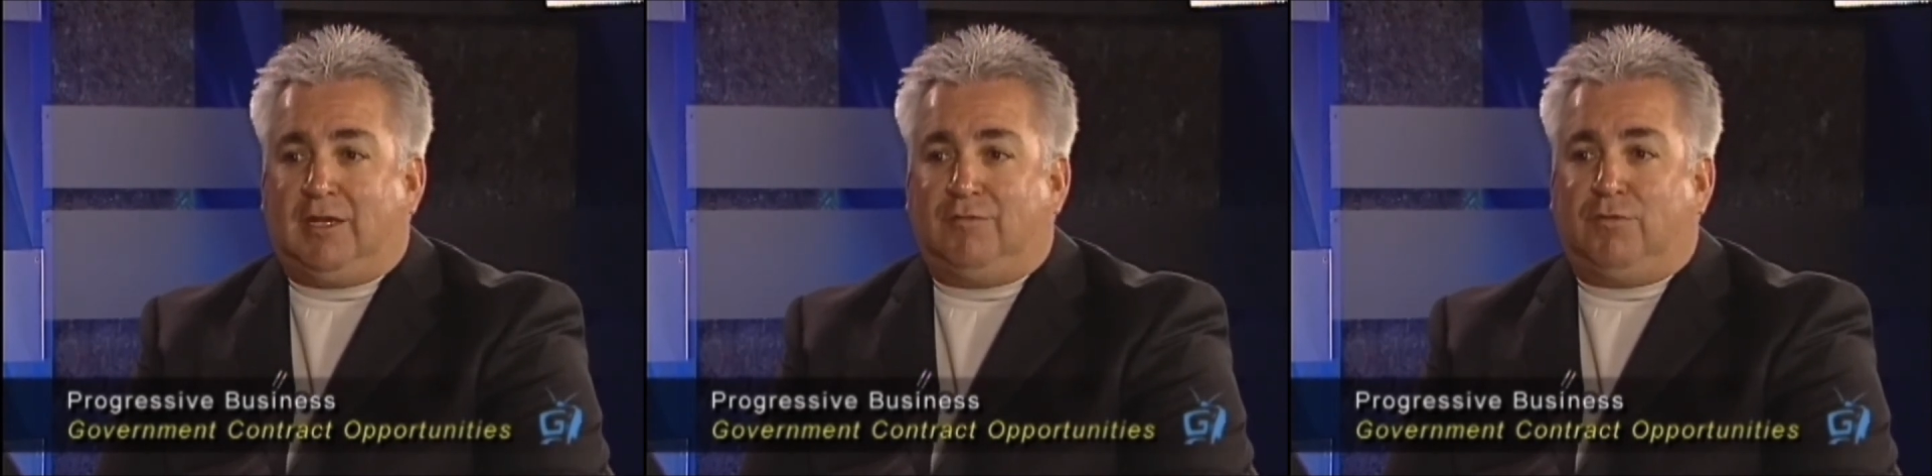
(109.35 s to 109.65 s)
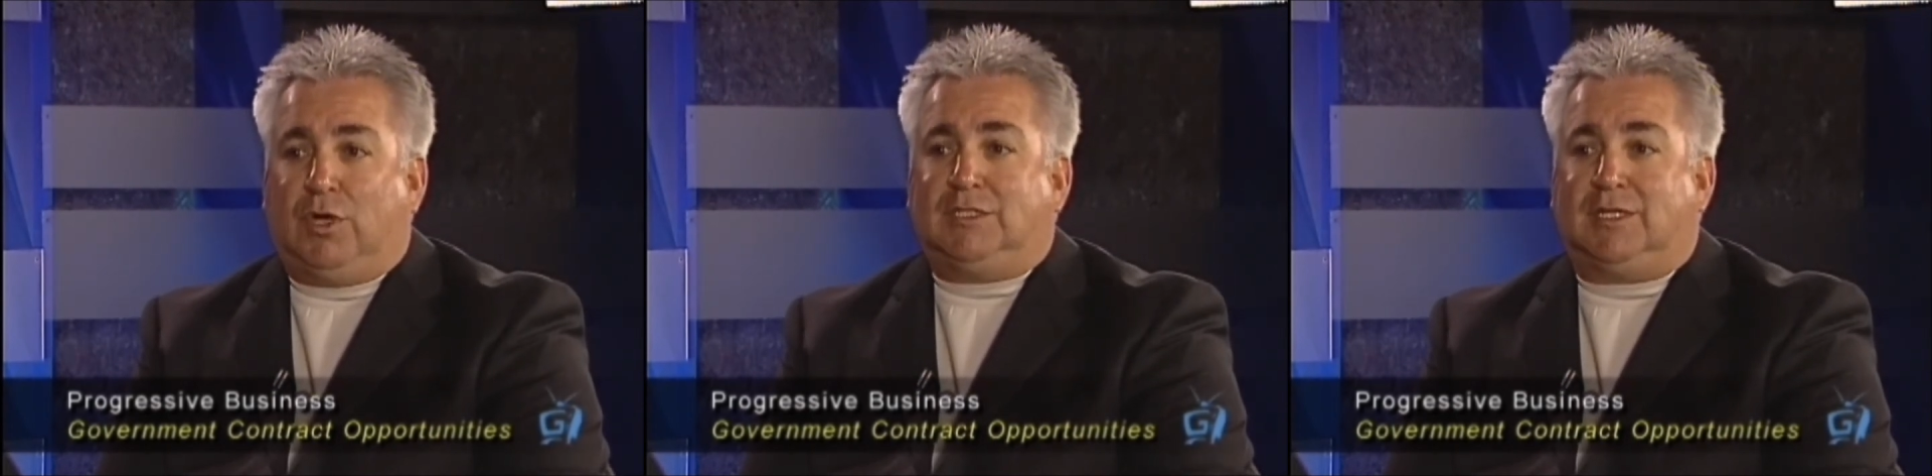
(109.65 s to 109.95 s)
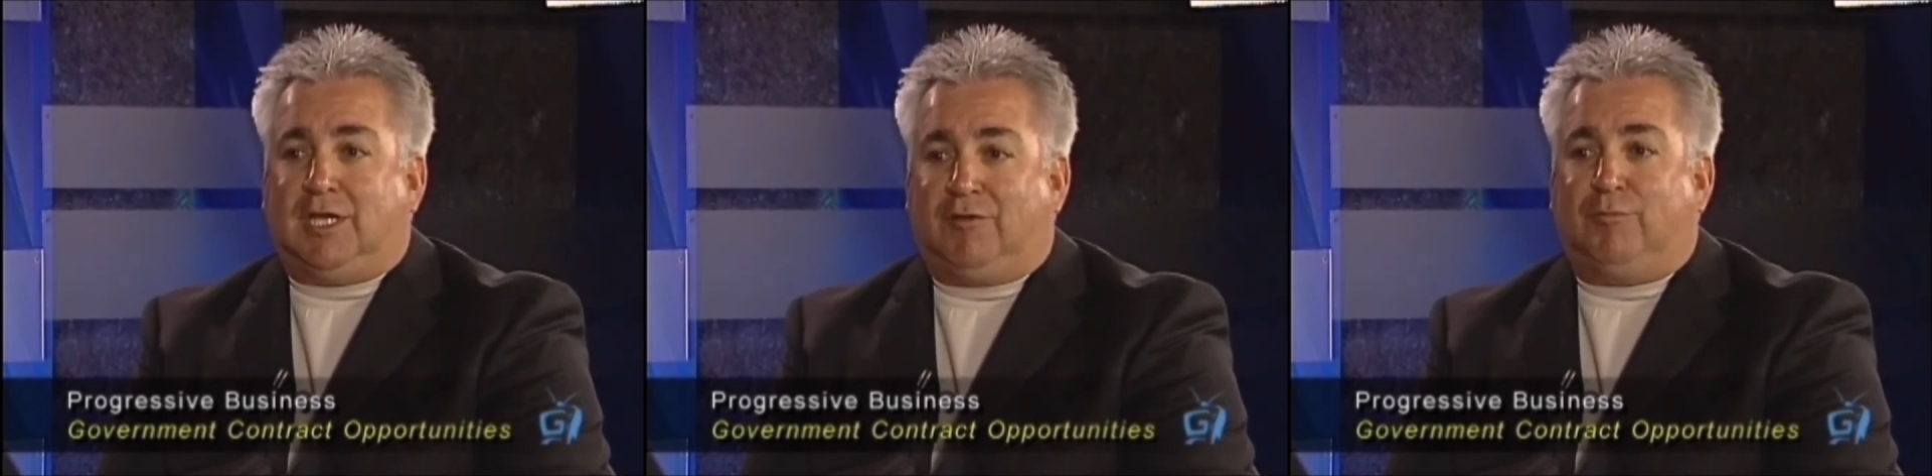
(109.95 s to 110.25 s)
invoice, the
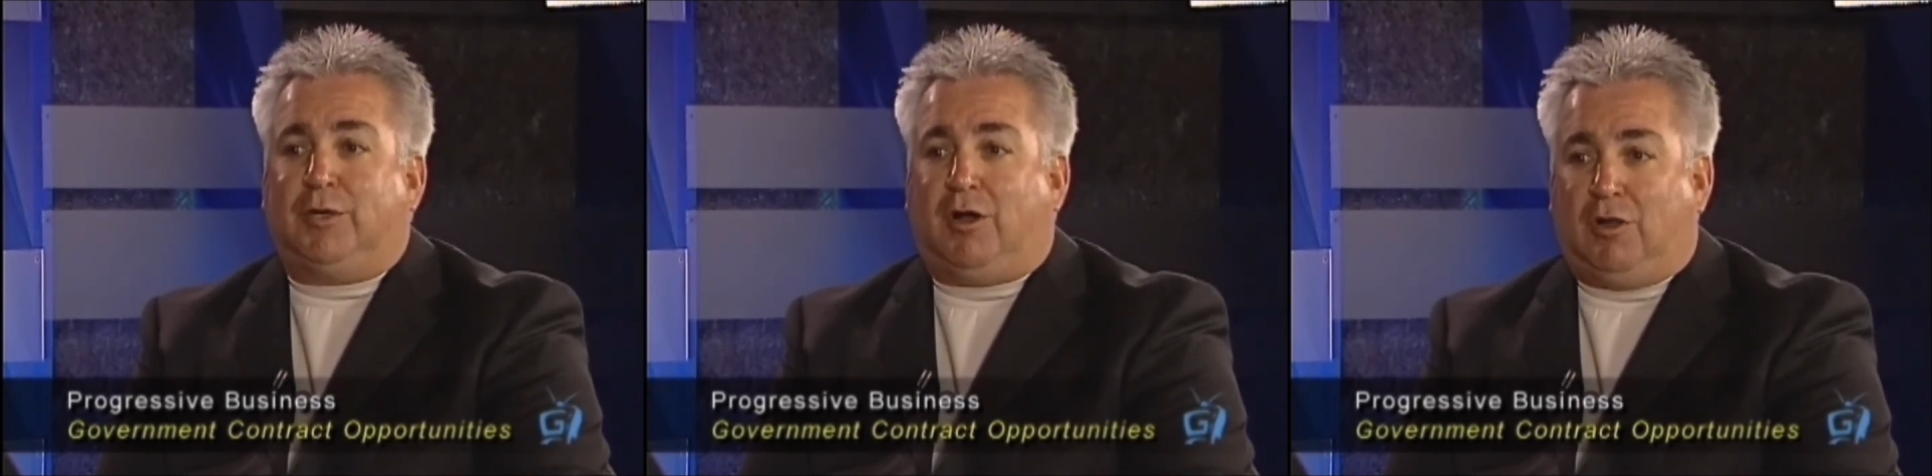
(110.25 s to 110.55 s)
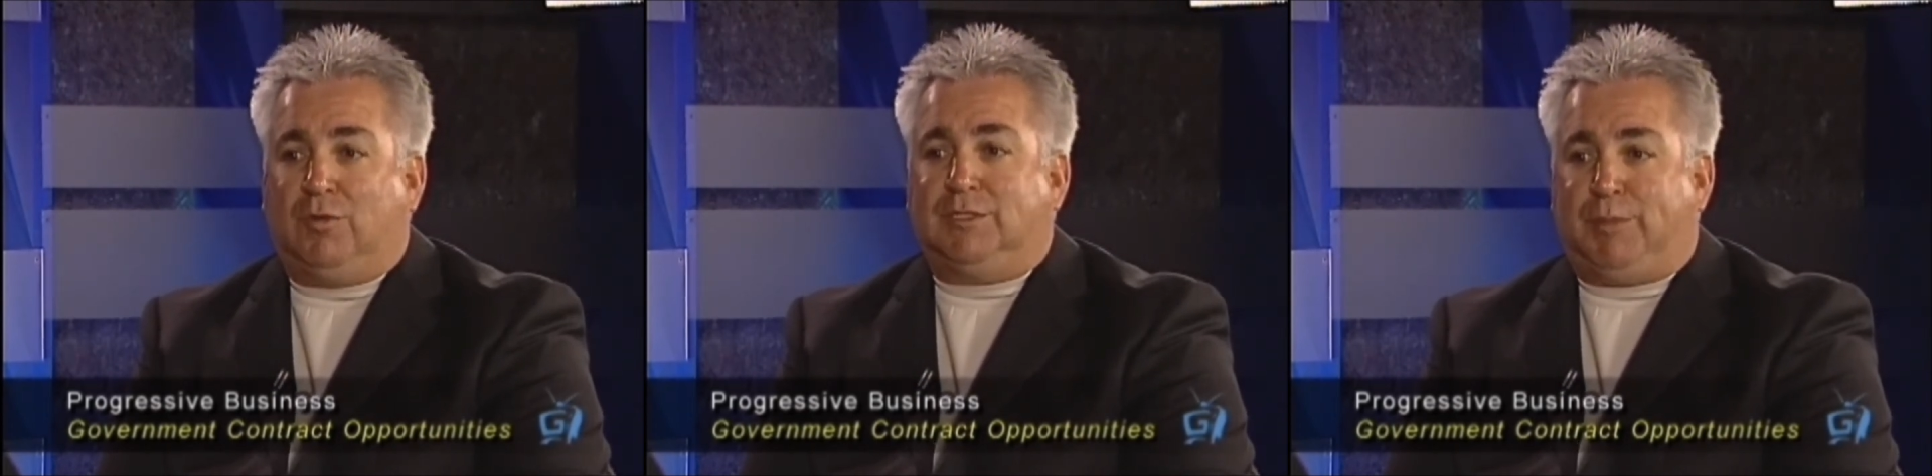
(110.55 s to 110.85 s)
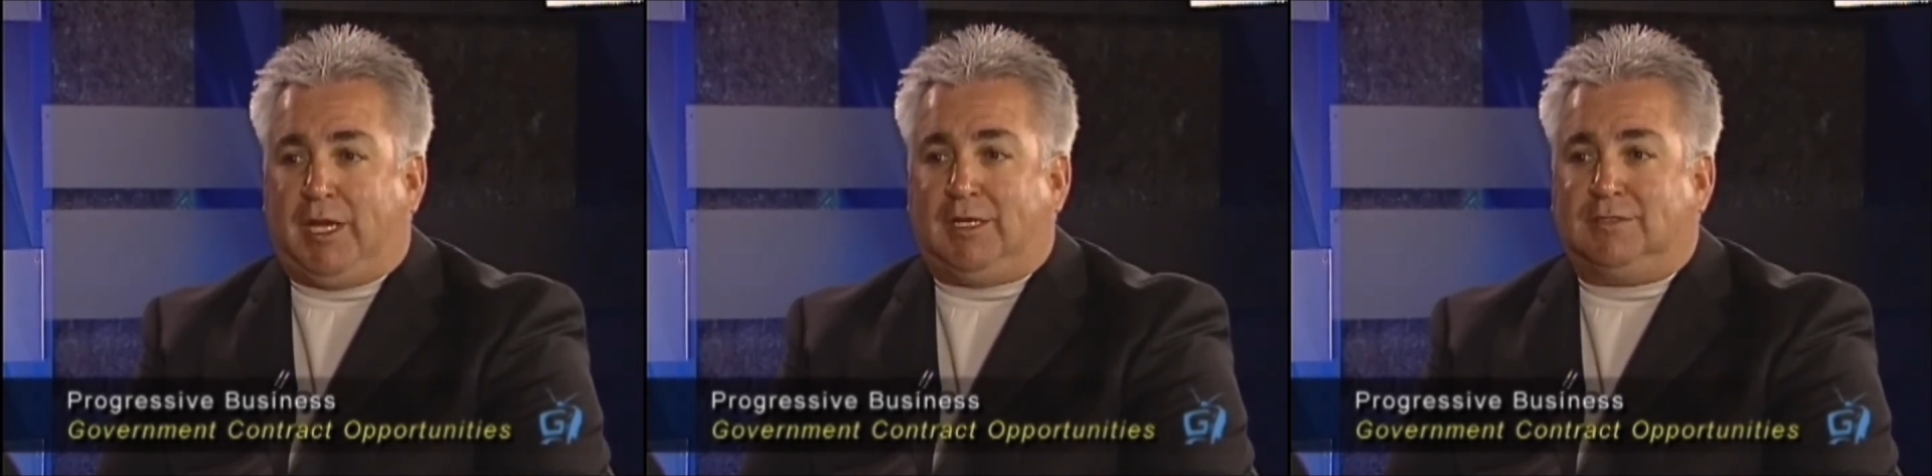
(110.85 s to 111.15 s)
government always
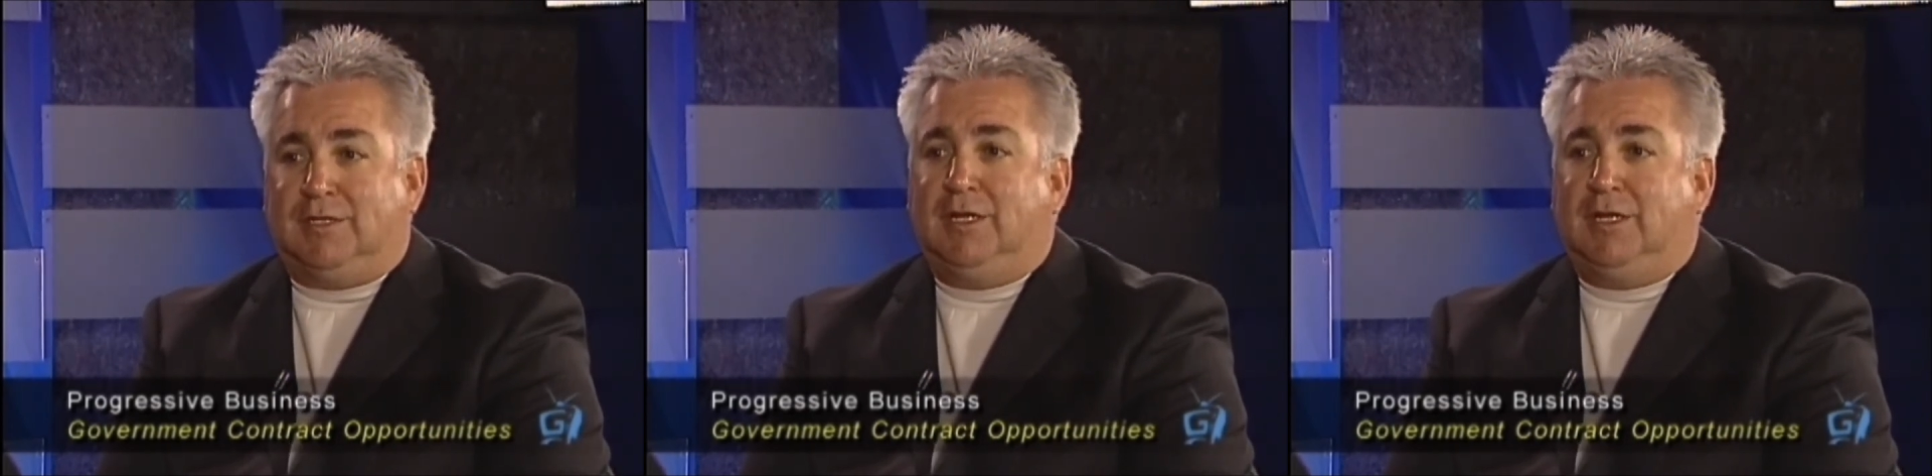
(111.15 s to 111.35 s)
pays.